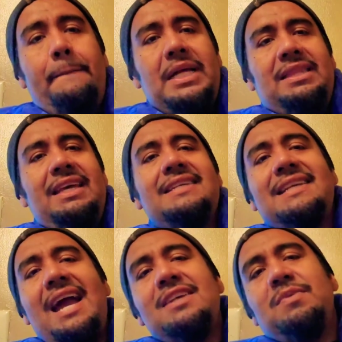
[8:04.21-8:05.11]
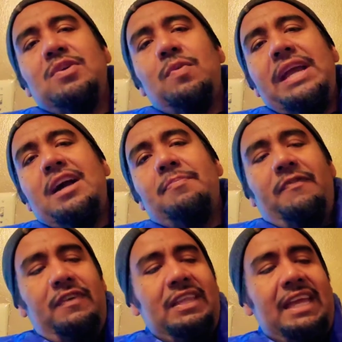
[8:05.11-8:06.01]
But this, guys, when you wake up
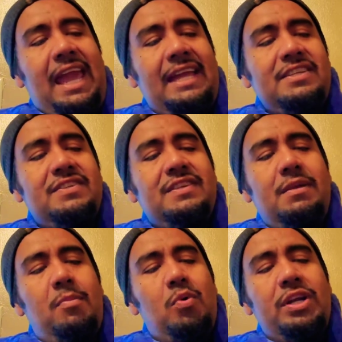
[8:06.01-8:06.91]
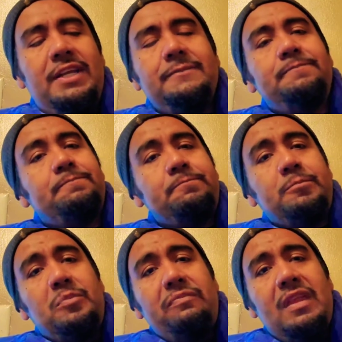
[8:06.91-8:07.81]
feeling anxious in the morning,
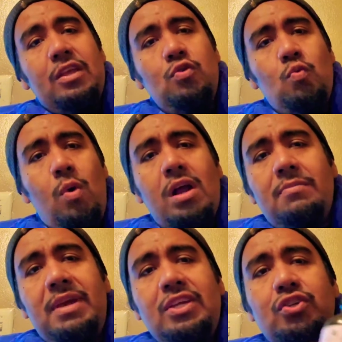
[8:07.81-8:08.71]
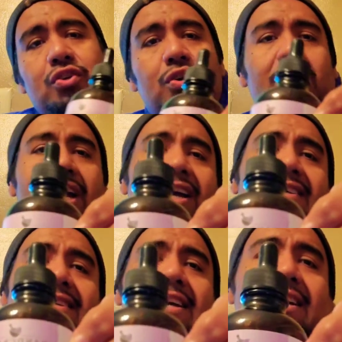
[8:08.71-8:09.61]
you want to make sure,
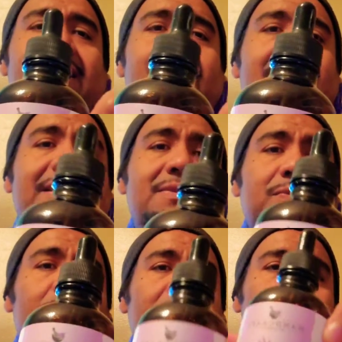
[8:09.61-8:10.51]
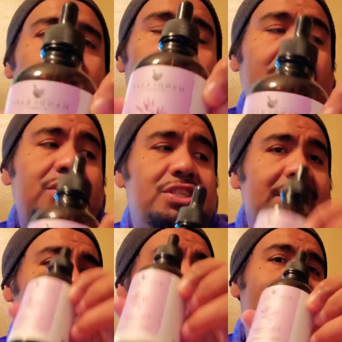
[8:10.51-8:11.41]
guys, this will change.
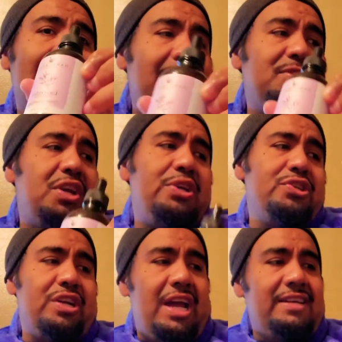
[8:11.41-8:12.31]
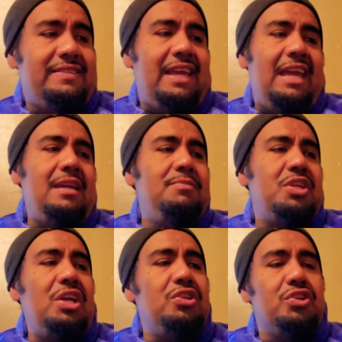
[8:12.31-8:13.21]
This is a game changer, guys, game
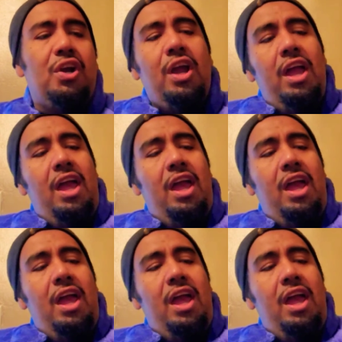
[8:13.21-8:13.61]
changer.